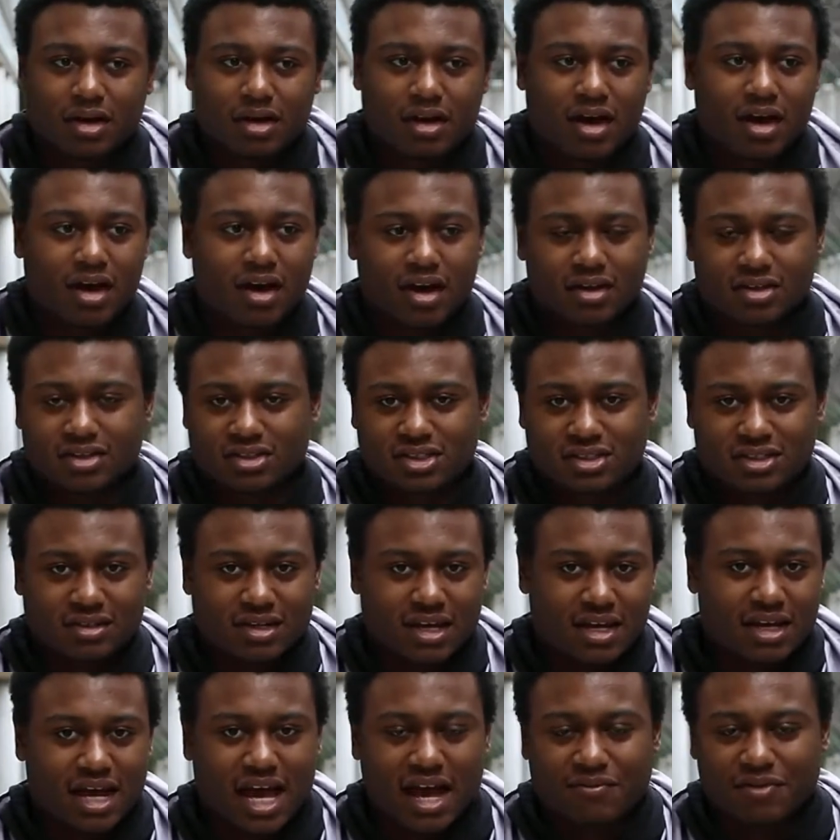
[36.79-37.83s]

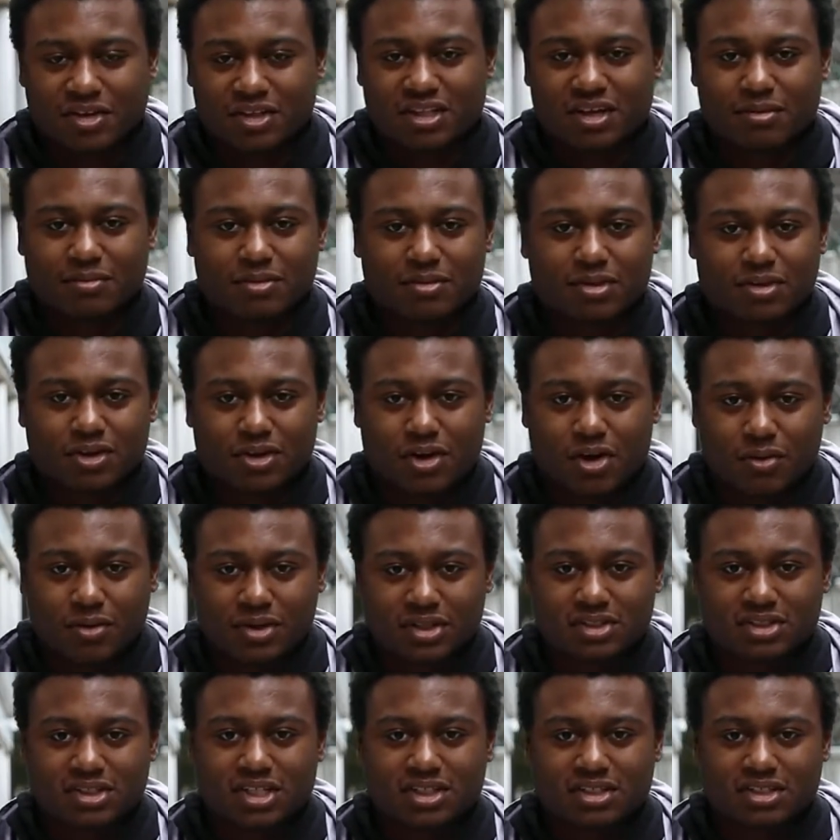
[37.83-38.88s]
and having them
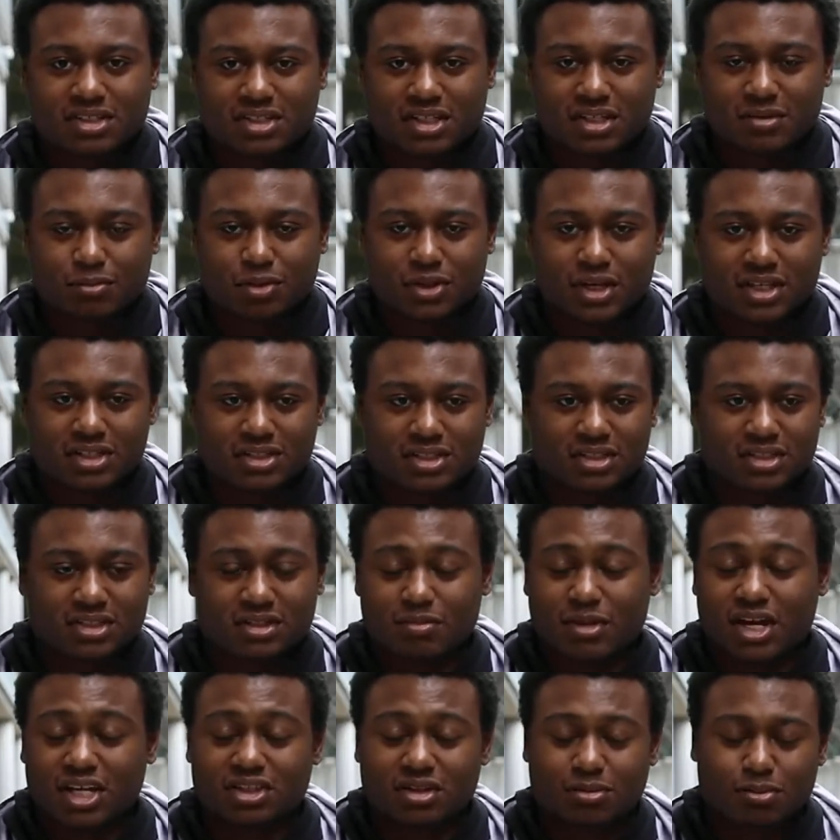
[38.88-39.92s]
coexist in places
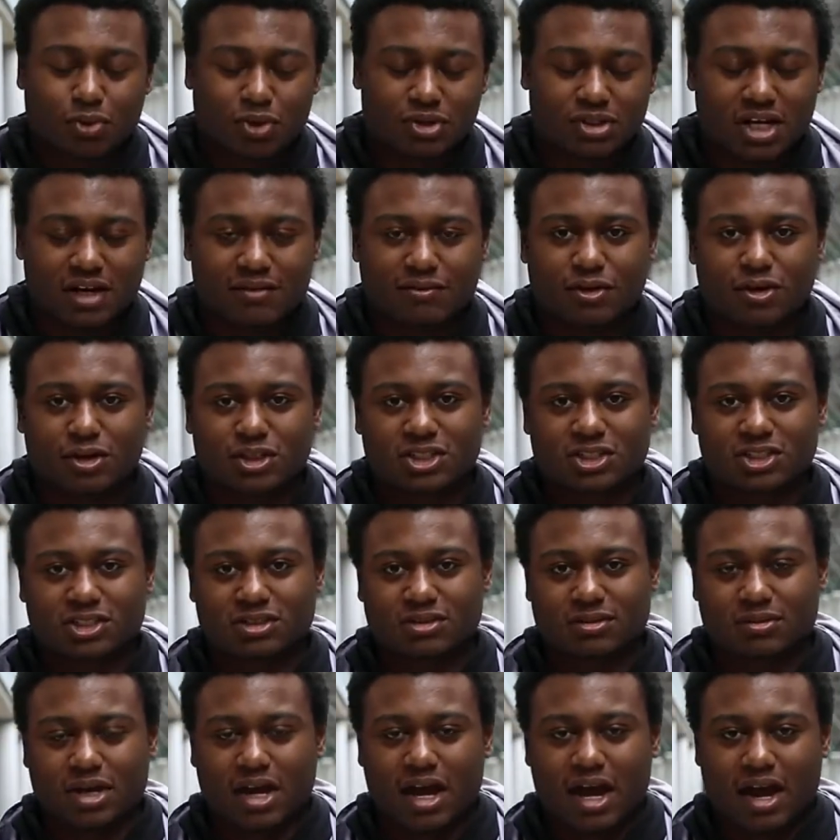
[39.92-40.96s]
and make them more
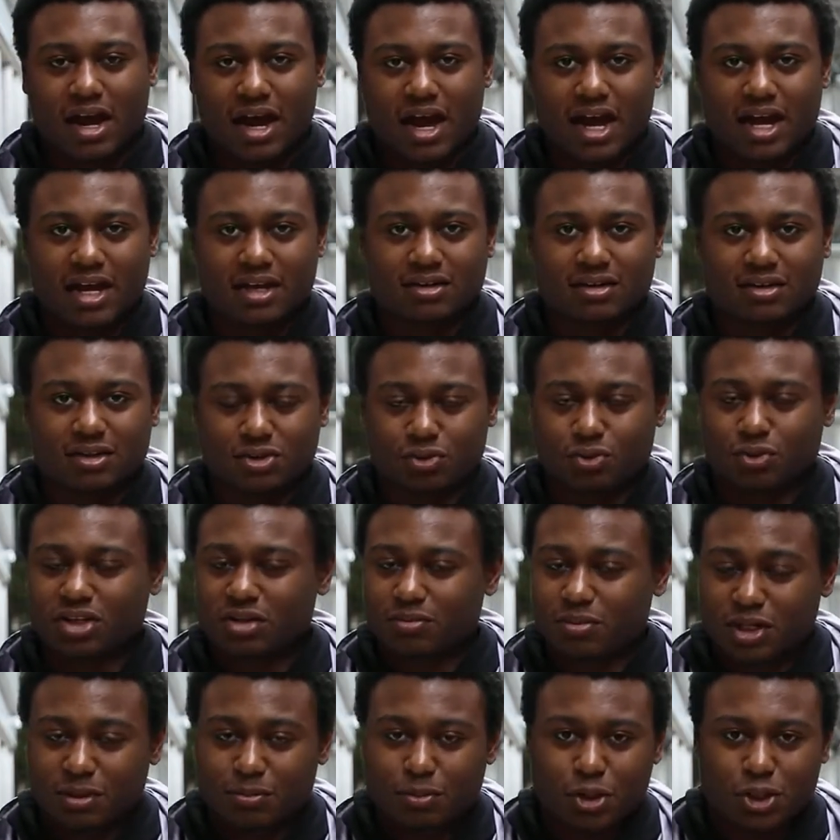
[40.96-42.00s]
diverse. And there's a
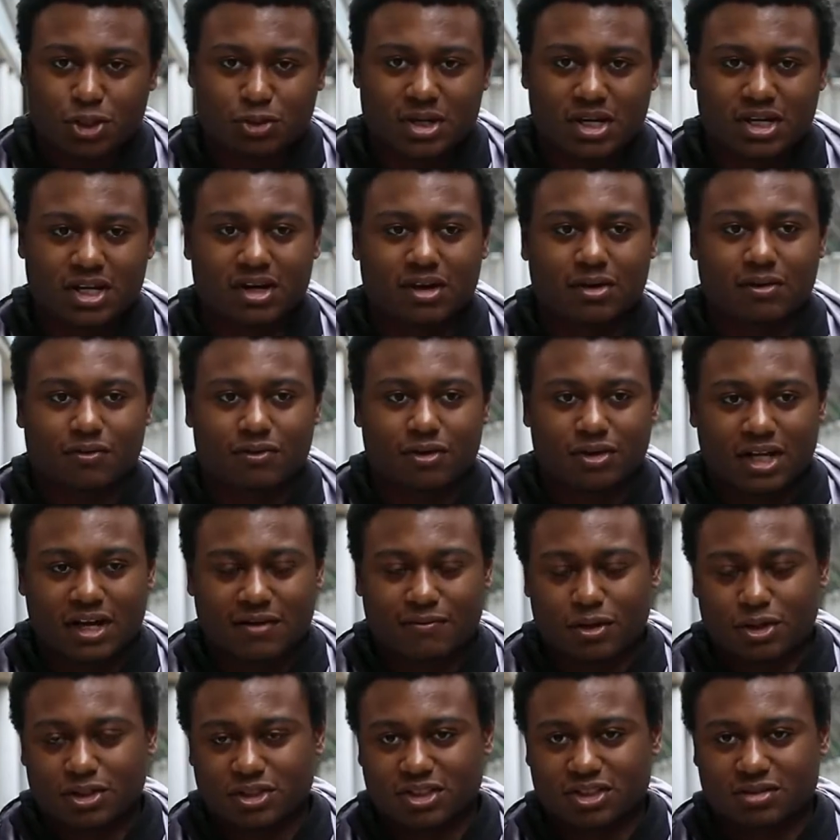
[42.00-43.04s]
really big push right now for
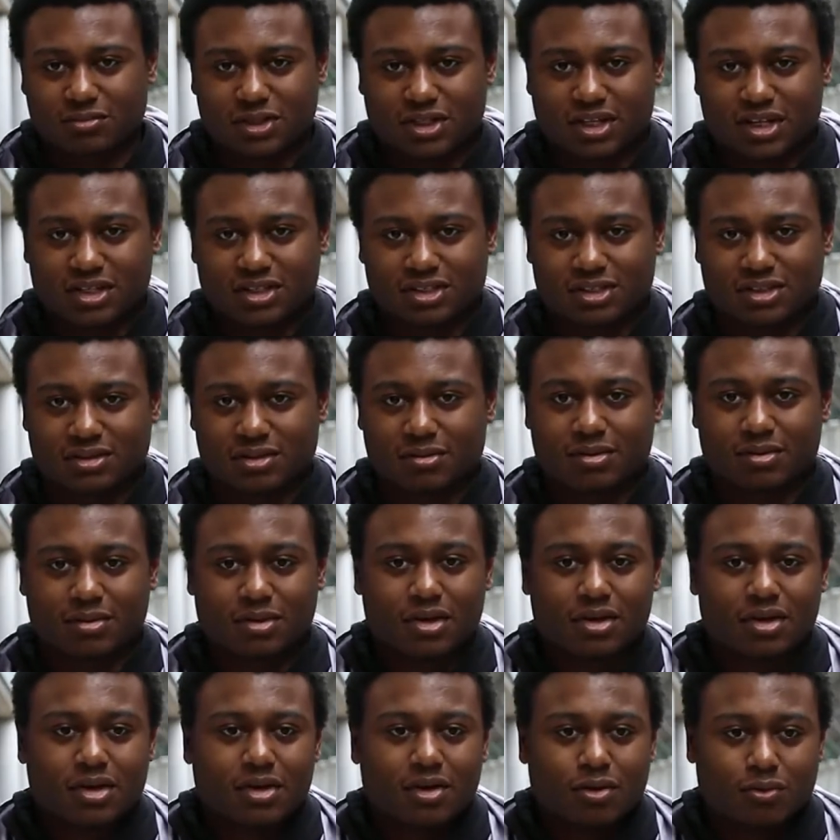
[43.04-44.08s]
diversity because
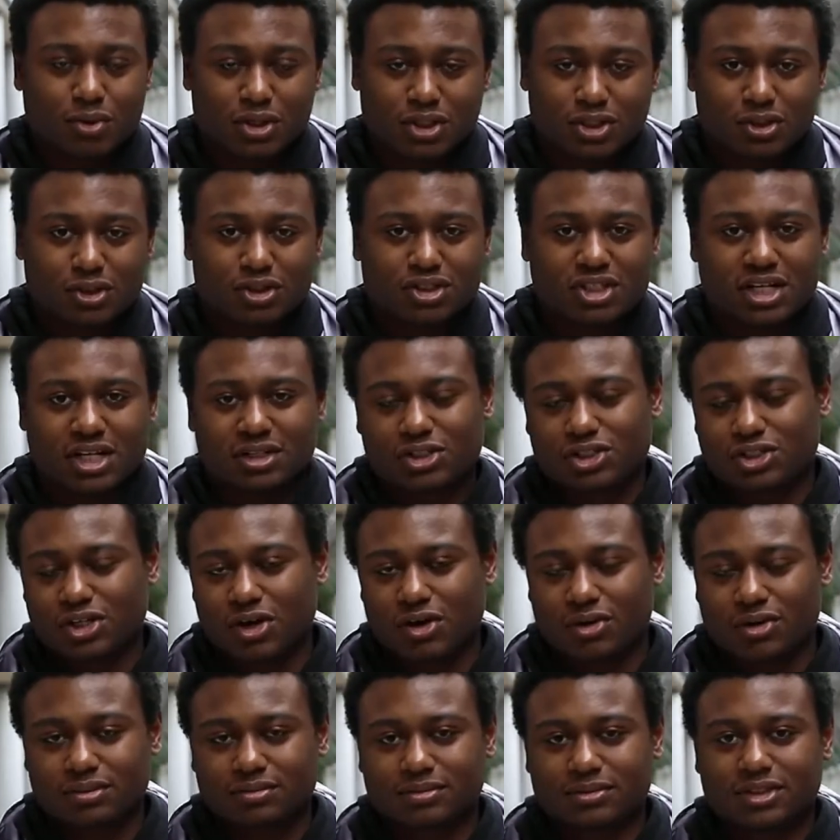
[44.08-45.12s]
research has
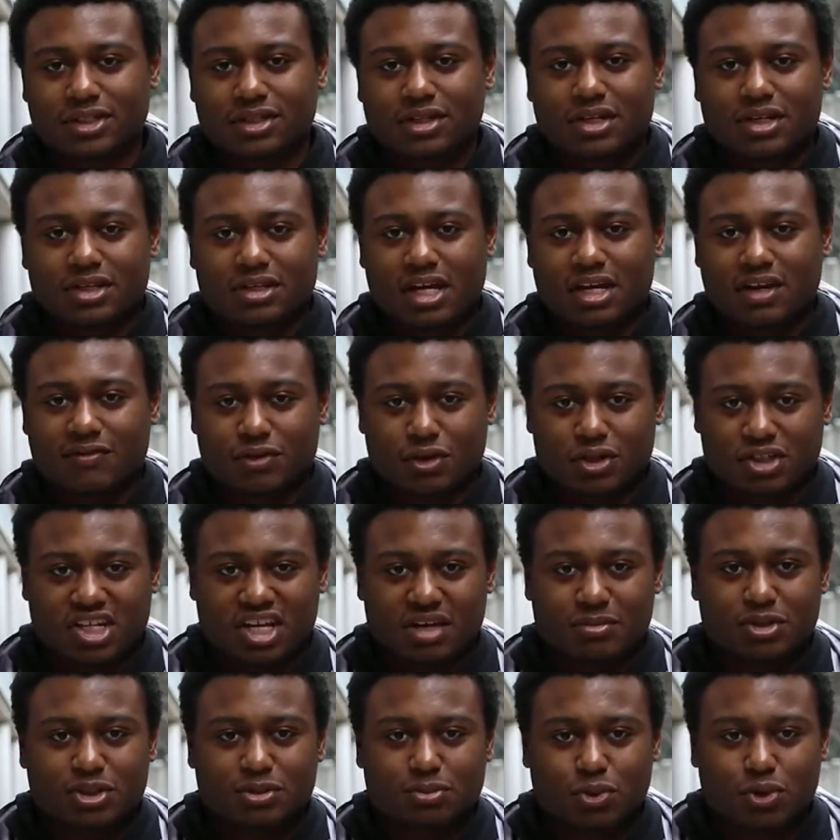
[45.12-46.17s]
shown that if your
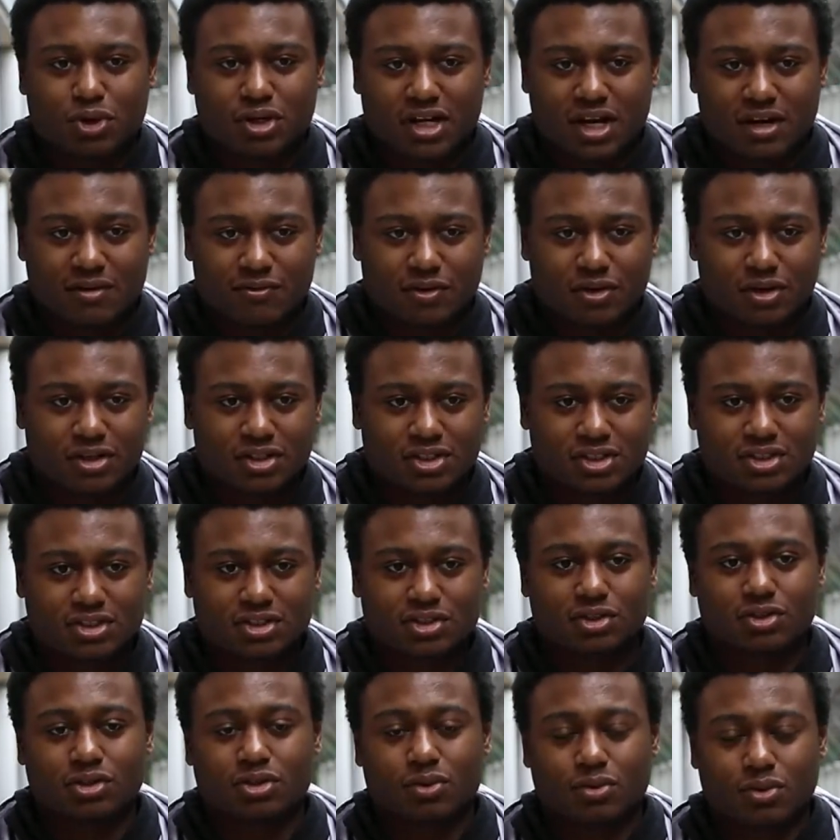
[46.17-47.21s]
team is more
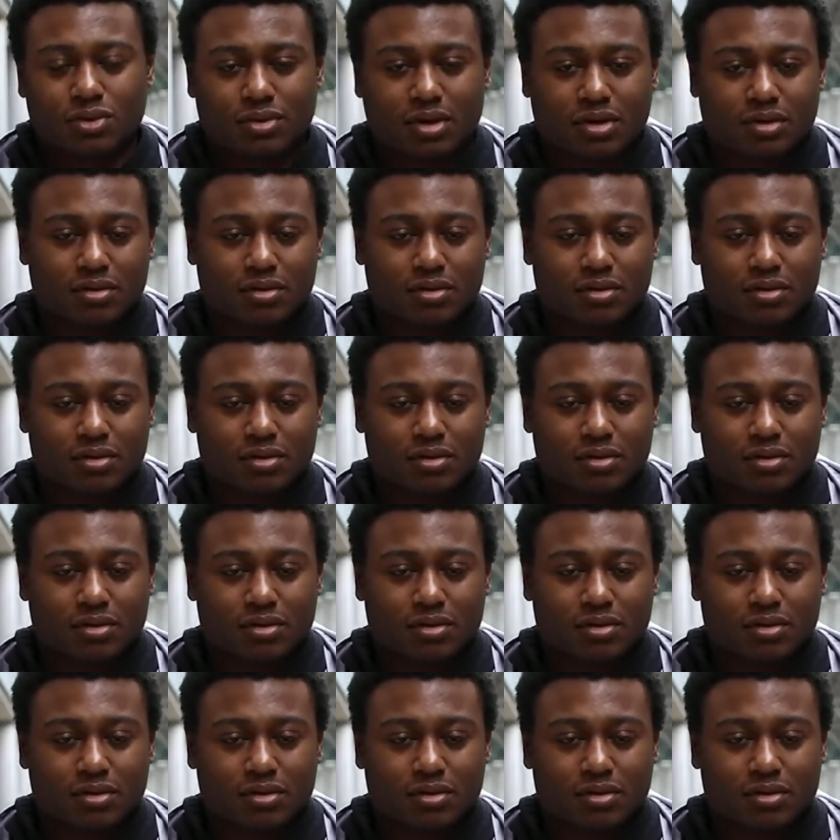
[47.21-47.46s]
diverse, you